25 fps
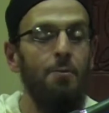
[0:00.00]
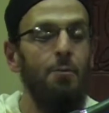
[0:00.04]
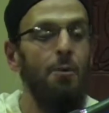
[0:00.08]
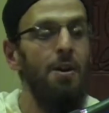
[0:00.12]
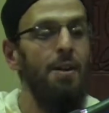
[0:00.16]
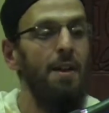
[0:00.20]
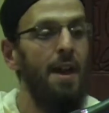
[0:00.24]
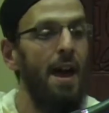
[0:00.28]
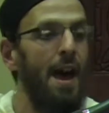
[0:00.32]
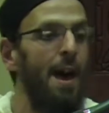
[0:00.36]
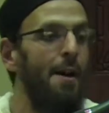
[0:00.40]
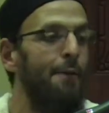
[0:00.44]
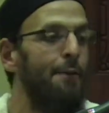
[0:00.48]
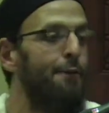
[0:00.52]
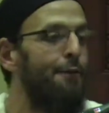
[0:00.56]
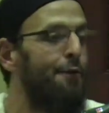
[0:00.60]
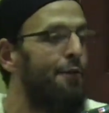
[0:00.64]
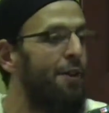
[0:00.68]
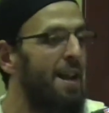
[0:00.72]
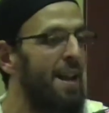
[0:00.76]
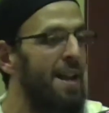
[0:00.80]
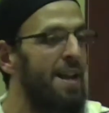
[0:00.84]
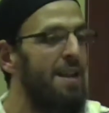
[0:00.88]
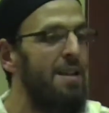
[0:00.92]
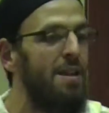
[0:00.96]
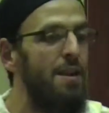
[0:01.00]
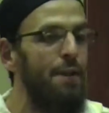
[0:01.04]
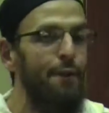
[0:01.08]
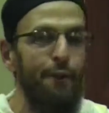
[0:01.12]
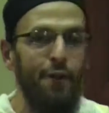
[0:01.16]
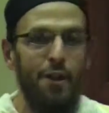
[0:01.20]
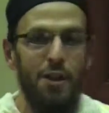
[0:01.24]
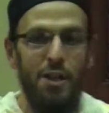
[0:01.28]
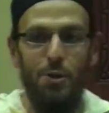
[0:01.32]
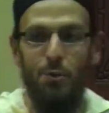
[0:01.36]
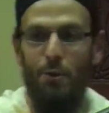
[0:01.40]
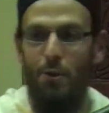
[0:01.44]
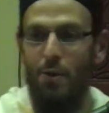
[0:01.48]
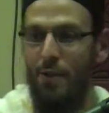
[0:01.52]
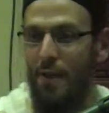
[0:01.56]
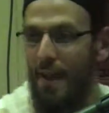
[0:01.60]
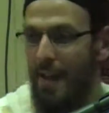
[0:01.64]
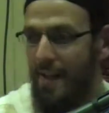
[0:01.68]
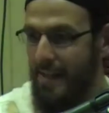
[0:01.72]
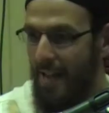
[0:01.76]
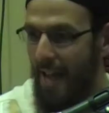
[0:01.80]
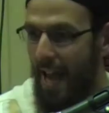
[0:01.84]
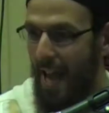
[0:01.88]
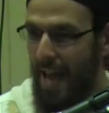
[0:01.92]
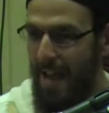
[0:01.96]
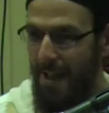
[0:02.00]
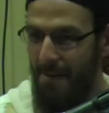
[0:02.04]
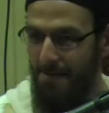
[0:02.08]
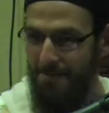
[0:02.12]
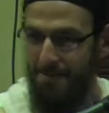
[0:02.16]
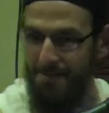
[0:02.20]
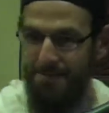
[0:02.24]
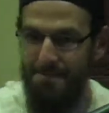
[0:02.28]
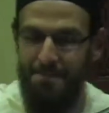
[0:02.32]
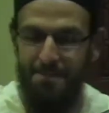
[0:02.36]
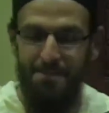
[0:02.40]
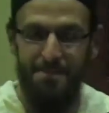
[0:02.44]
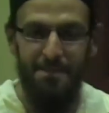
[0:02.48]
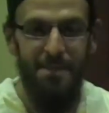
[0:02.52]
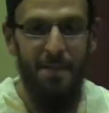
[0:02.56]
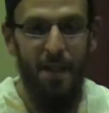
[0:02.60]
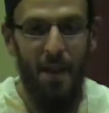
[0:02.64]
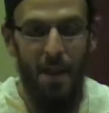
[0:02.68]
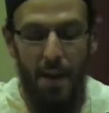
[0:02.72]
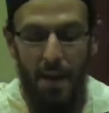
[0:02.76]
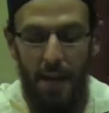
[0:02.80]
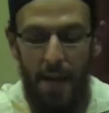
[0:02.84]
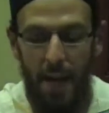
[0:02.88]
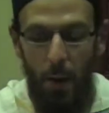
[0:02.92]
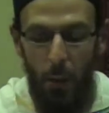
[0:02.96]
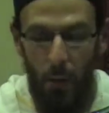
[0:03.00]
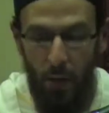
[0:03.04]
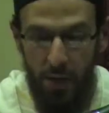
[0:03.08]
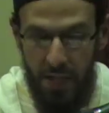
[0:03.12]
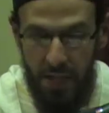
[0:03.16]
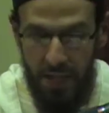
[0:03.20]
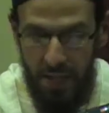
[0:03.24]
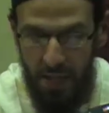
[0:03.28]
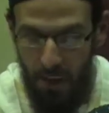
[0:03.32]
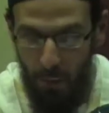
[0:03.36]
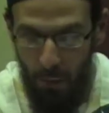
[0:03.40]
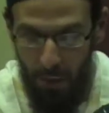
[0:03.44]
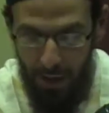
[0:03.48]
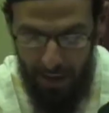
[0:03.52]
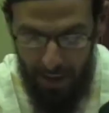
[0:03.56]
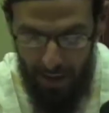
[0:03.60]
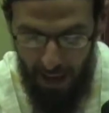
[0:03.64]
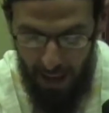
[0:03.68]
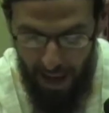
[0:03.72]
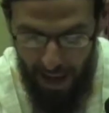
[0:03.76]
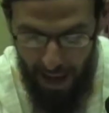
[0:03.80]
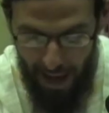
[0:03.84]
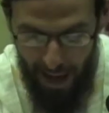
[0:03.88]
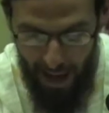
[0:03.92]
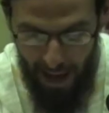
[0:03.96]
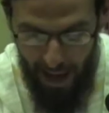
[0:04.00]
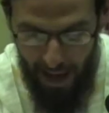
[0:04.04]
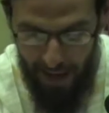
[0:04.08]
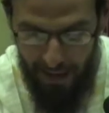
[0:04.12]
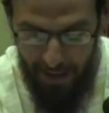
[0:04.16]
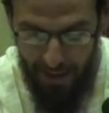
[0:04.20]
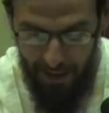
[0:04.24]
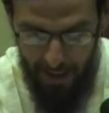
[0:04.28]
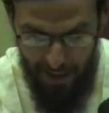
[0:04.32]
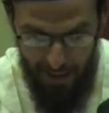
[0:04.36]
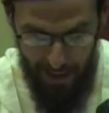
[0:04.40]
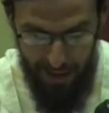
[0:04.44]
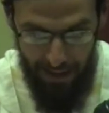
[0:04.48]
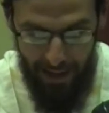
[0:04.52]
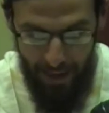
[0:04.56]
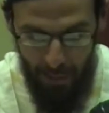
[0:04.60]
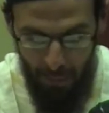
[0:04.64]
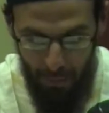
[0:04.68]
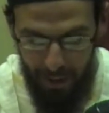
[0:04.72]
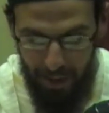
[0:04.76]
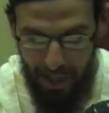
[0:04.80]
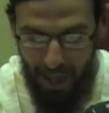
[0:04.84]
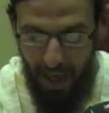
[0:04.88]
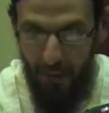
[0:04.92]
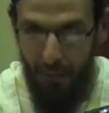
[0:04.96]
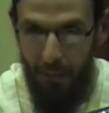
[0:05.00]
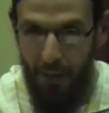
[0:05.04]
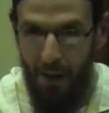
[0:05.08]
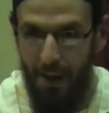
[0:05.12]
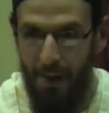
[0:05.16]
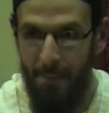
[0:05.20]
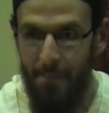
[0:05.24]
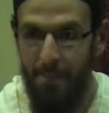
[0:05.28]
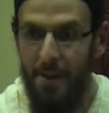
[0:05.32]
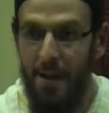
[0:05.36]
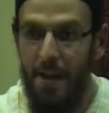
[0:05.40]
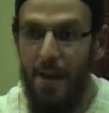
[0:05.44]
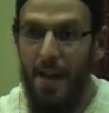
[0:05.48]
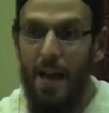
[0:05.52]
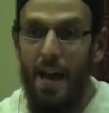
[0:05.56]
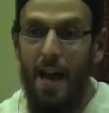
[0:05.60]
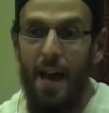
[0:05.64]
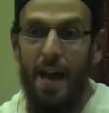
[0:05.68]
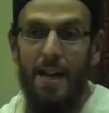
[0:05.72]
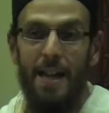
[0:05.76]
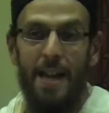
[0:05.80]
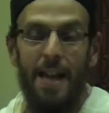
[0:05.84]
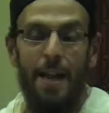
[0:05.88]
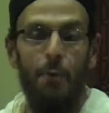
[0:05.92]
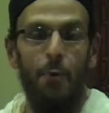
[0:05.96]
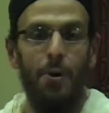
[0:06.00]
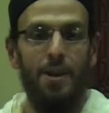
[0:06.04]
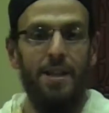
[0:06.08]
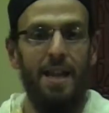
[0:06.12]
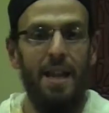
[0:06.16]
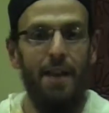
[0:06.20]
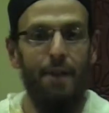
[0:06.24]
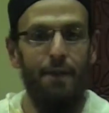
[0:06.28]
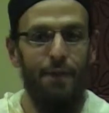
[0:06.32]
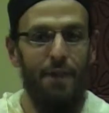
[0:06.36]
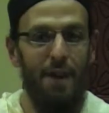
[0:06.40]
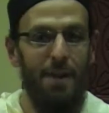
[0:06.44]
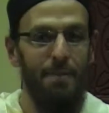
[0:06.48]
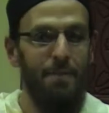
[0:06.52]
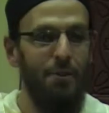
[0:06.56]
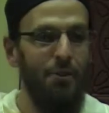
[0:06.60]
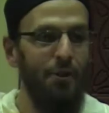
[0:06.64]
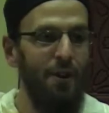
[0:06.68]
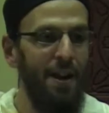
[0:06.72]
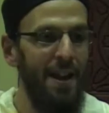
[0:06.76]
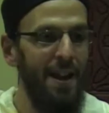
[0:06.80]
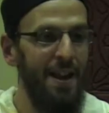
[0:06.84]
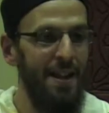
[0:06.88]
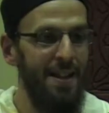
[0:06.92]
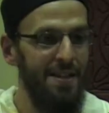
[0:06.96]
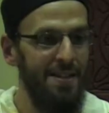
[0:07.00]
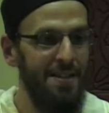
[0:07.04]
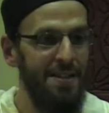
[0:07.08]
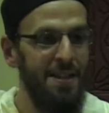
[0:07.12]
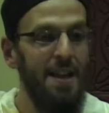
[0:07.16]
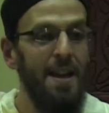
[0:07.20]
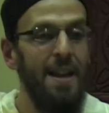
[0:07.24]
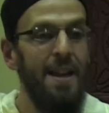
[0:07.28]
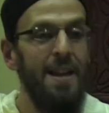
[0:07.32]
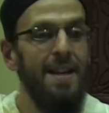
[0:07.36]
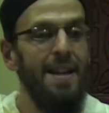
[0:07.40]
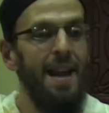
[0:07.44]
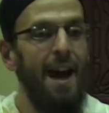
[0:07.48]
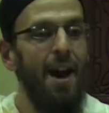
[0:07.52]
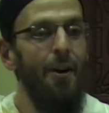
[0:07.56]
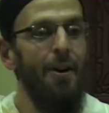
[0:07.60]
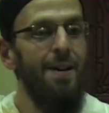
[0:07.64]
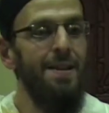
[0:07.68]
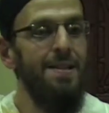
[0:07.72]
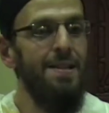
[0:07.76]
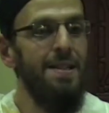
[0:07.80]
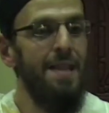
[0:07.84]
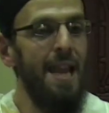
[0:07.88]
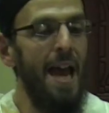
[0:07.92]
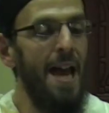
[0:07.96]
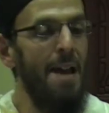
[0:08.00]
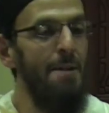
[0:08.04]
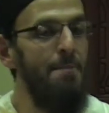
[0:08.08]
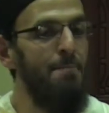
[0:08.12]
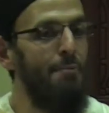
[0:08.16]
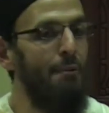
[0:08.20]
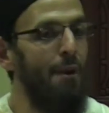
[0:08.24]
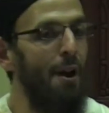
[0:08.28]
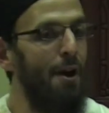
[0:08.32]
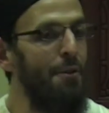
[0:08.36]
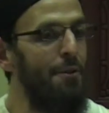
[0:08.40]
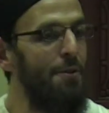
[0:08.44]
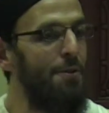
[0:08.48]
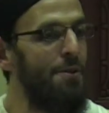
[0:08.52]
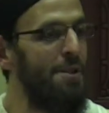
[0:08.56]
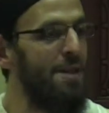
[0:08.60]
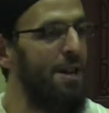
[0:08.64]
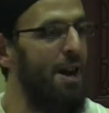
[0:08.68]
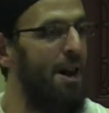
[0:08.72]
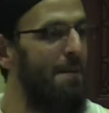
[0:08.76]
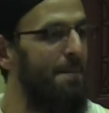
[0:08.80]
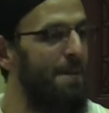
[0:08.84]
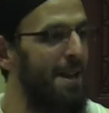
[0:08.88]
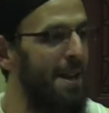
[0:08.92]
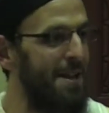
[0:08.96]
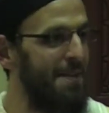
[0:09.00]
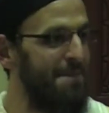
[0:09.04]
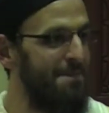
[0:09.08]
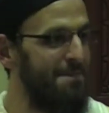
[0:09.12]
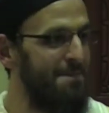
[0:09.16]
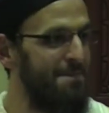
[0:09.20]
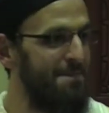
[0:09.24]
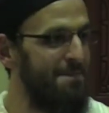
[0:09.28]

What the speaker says: with every individual that came. He would see what they had, they would give him, and he would give them grains. Now his 10 brothers come in.